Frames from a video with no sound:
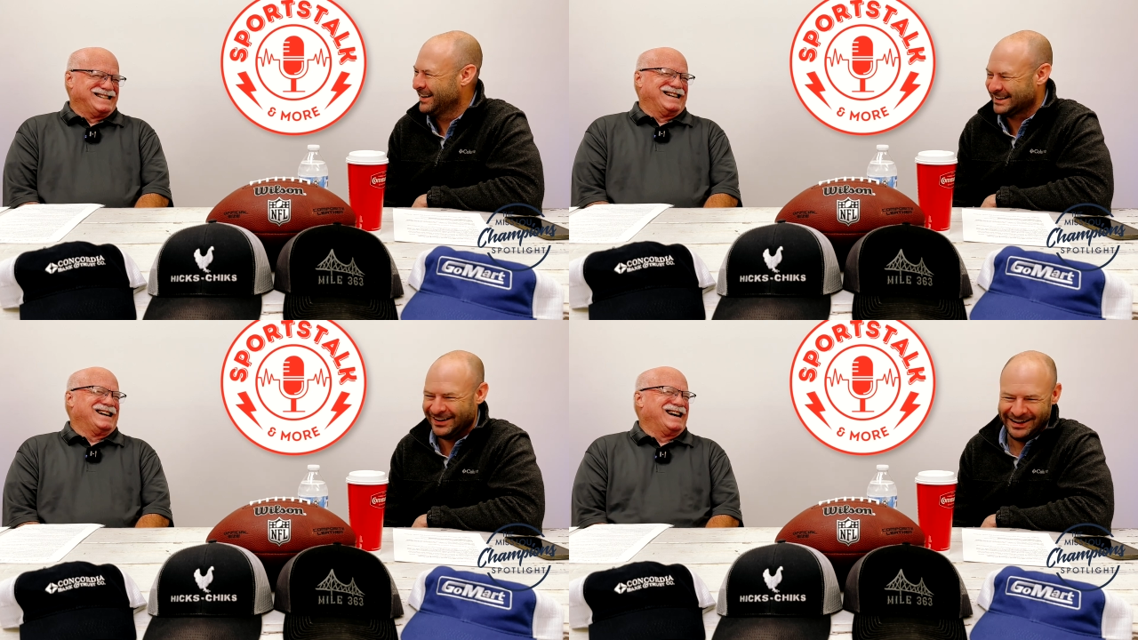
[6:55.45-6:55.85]

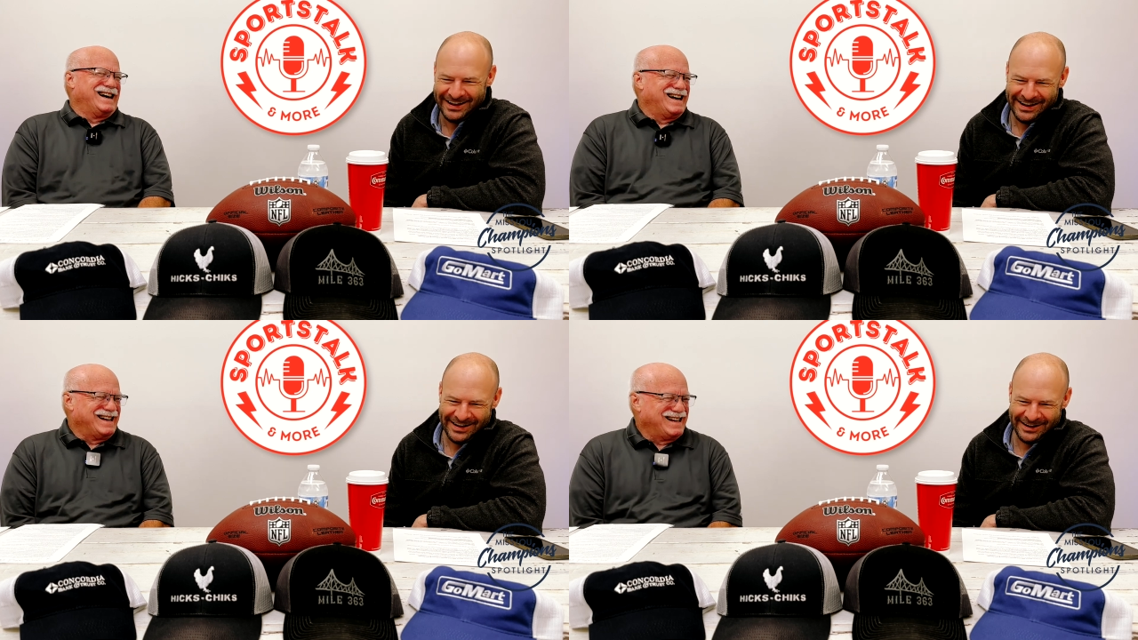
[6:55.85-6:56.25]
Speaker 1: So
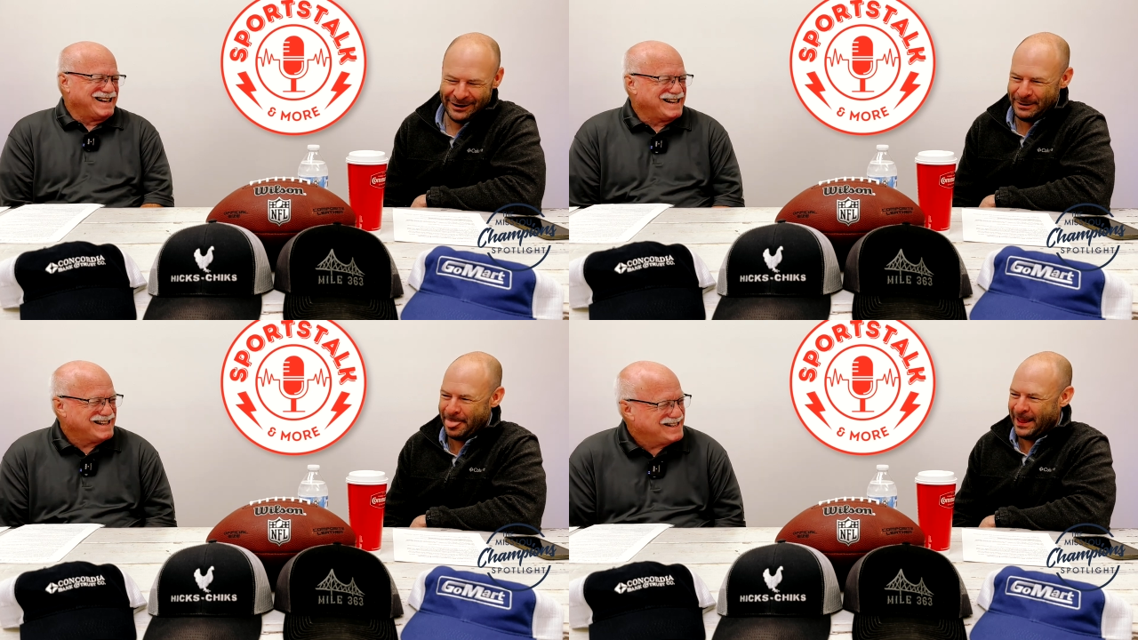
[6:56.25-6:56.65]

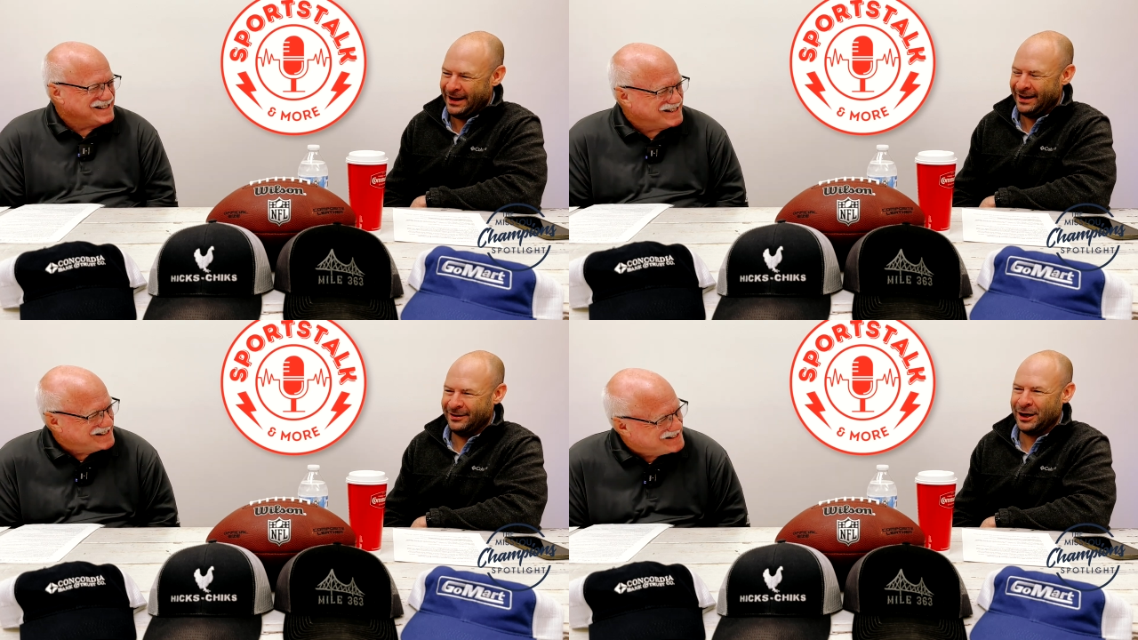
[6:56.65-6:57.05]
uh, and
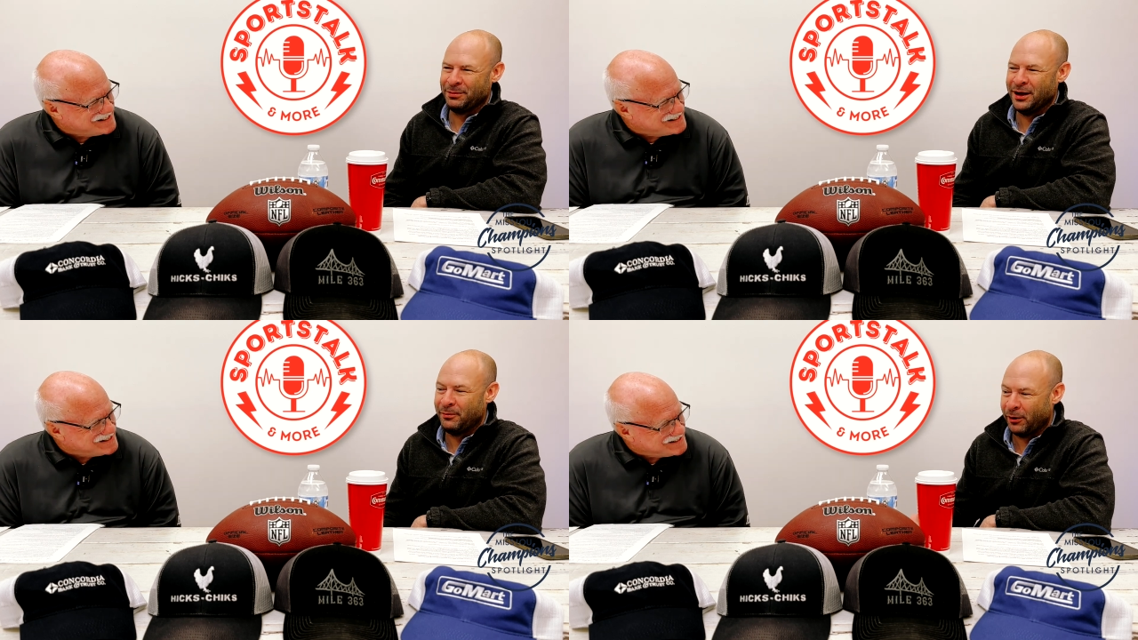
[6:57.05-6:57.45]
a couple
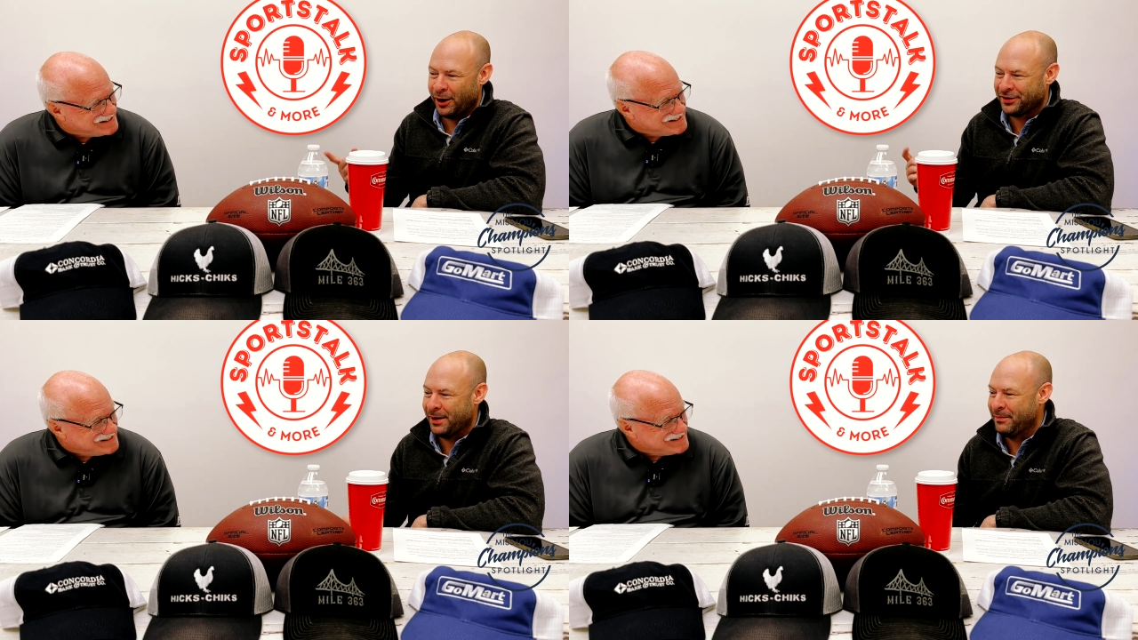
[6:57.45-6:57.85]
of them brought
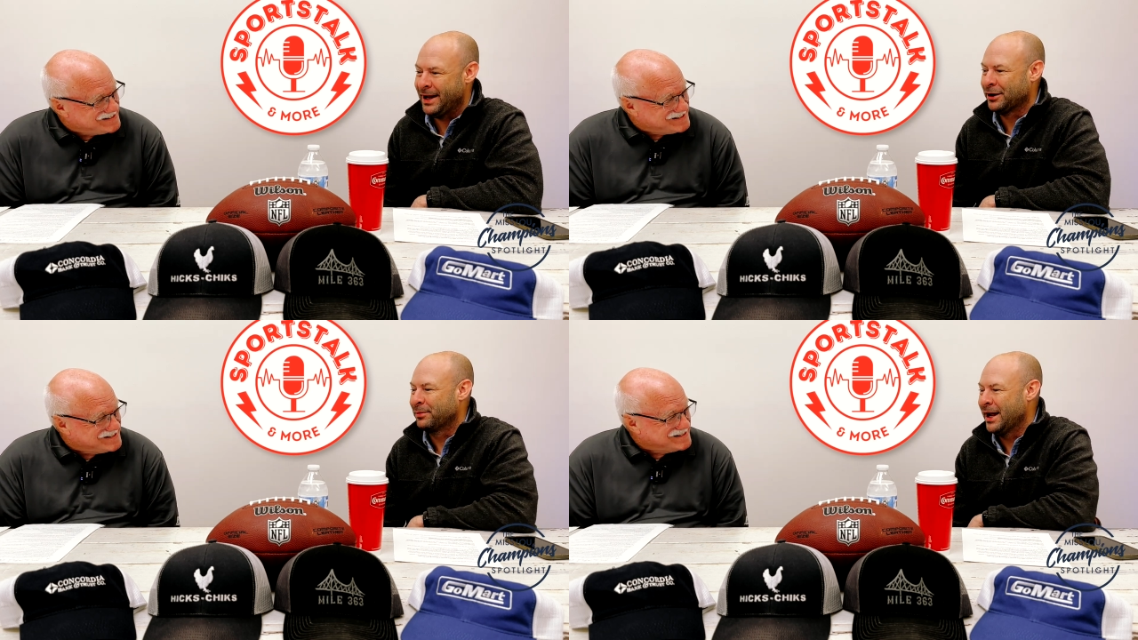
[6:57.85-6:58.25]
that
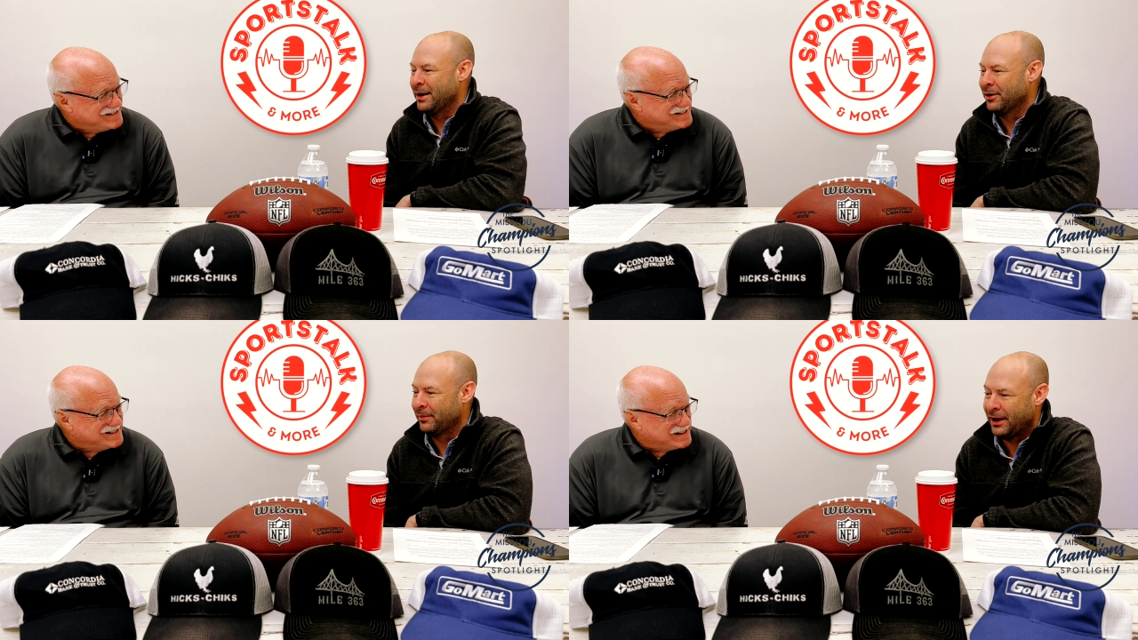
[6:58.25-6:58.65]
Mangham game
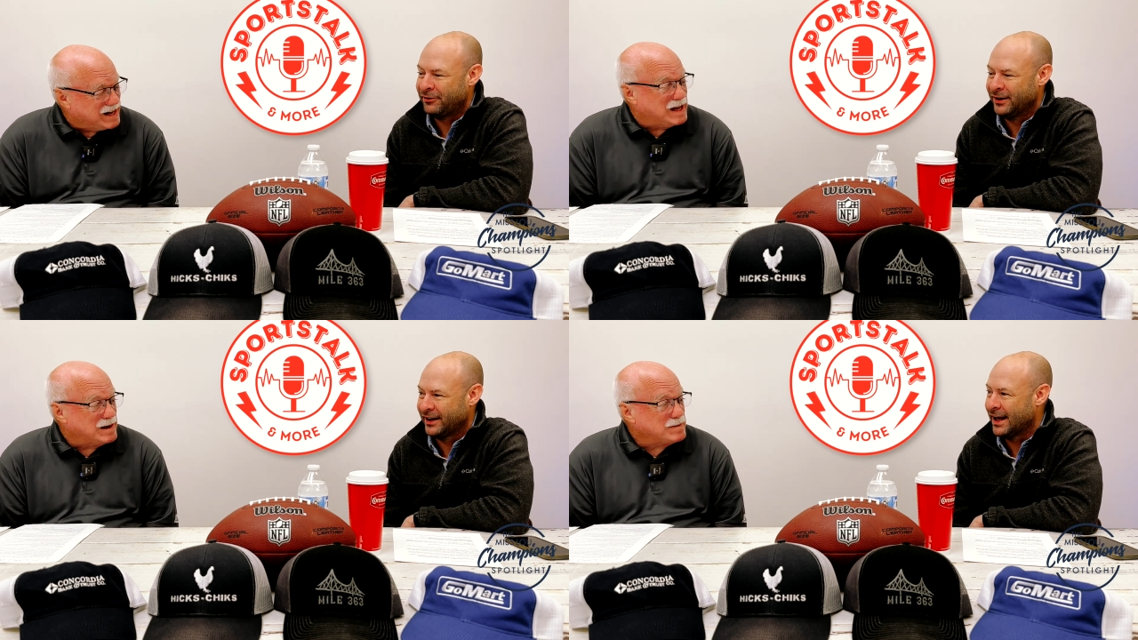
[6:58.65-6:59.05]
up. They've
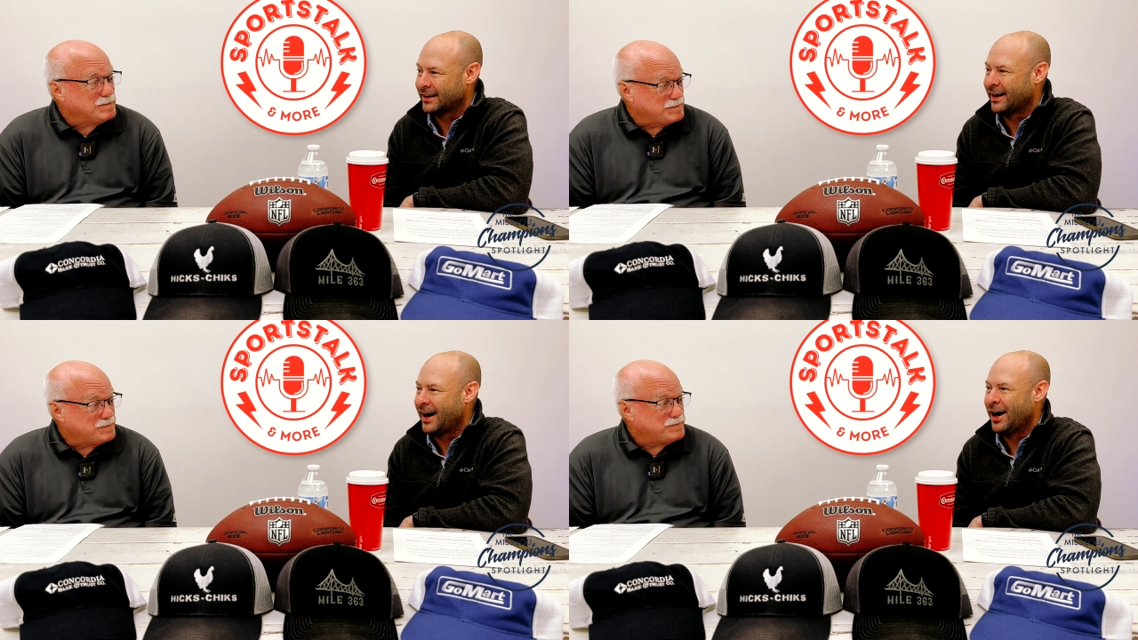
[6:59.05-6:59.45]
really got
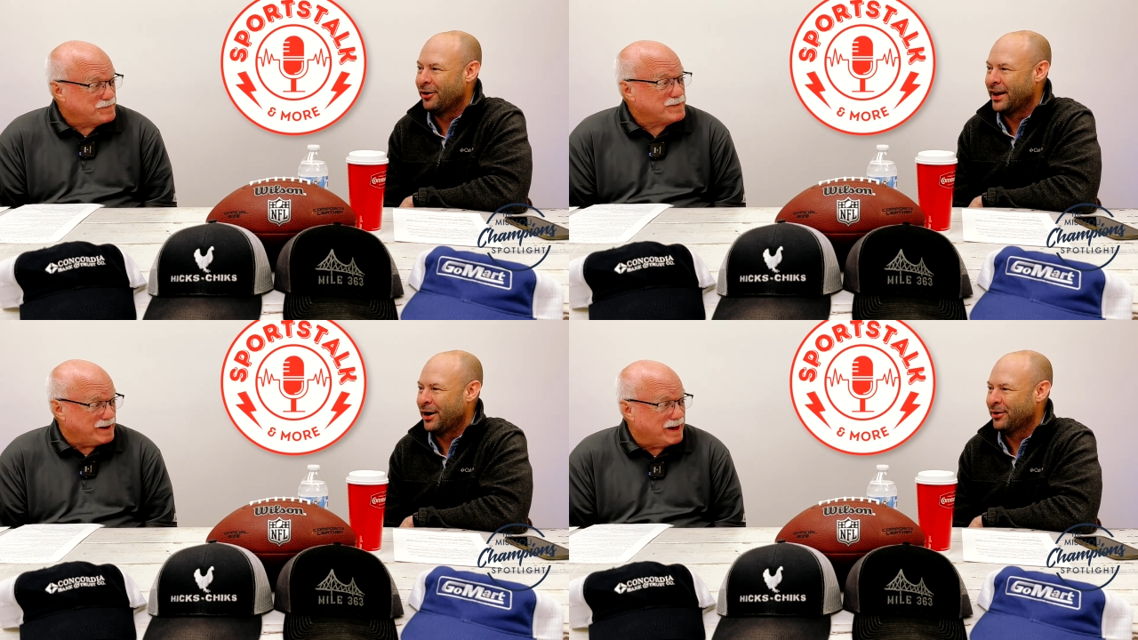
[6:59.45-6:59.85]
their eye on
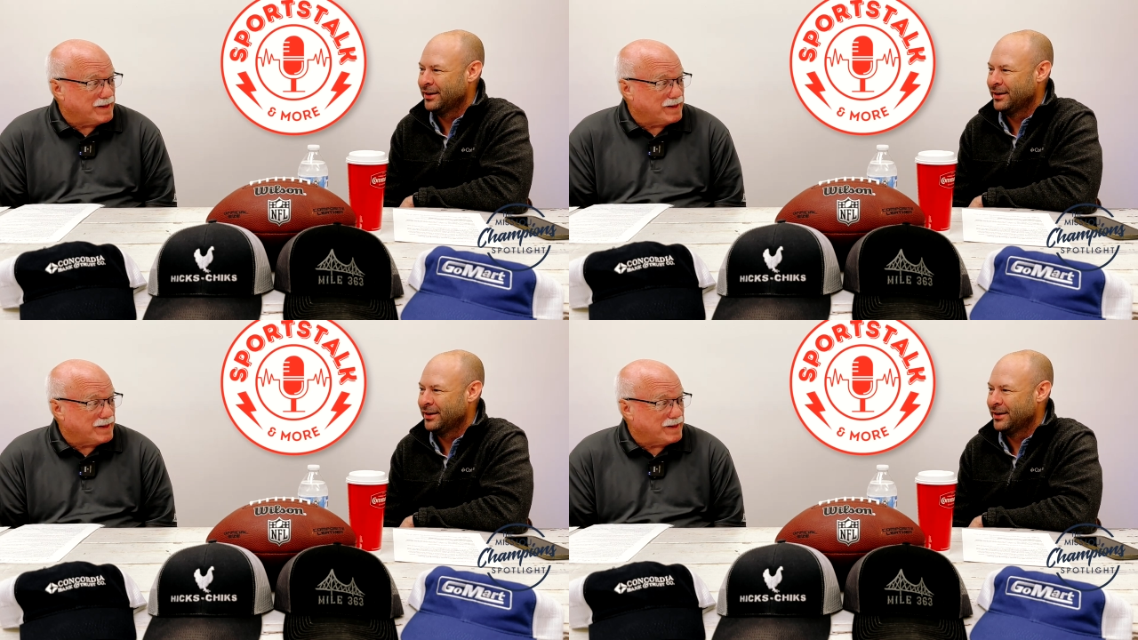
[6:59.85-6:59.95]
that yeah, one.